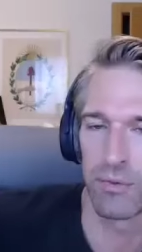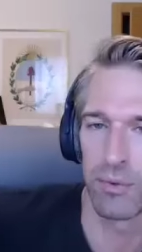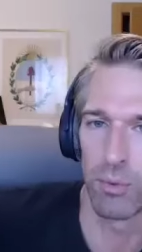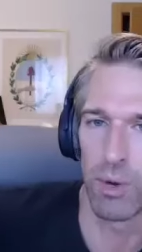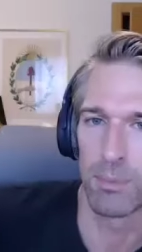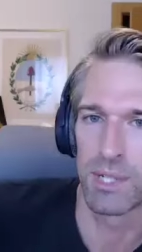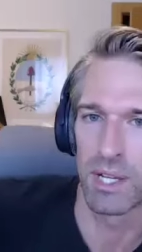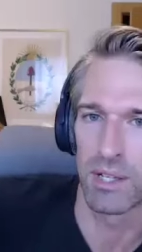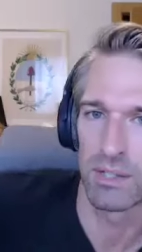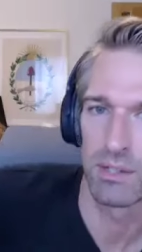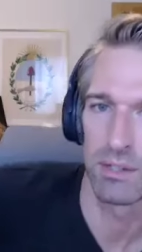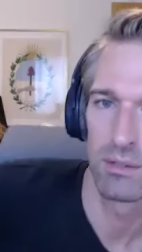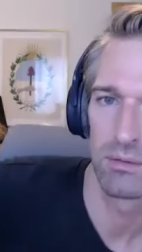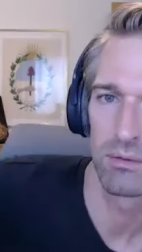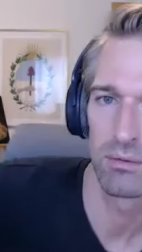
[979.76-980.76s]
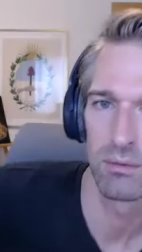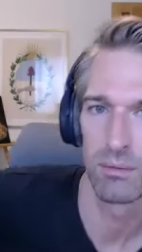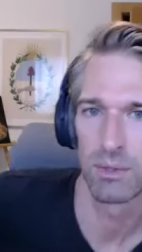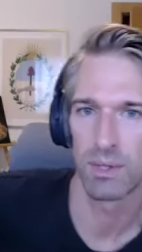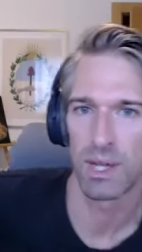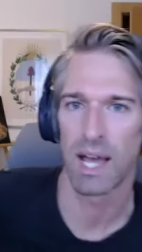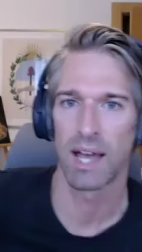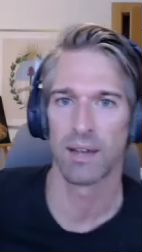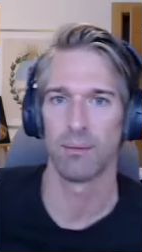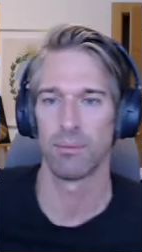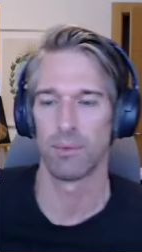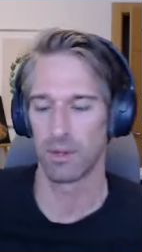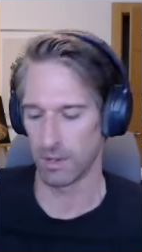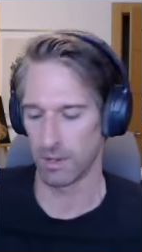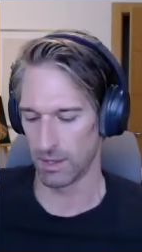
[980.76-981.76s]
different websites high,
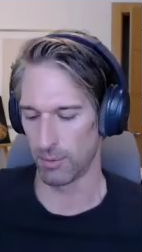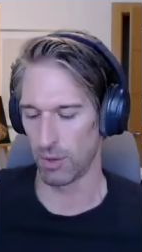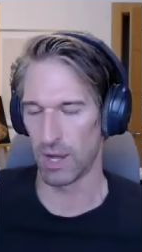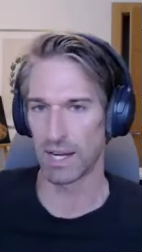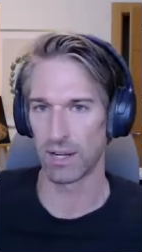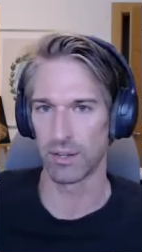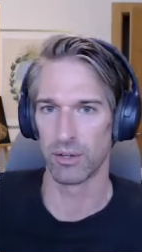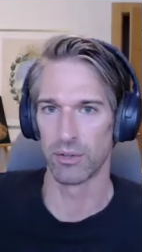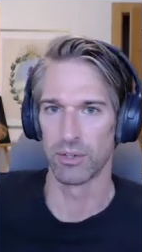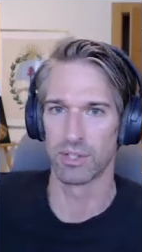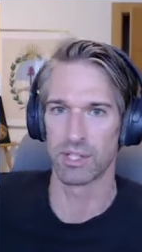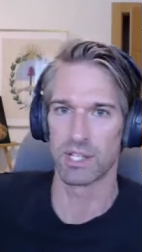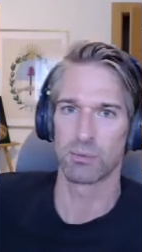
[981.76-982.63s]
uh, more highly than others.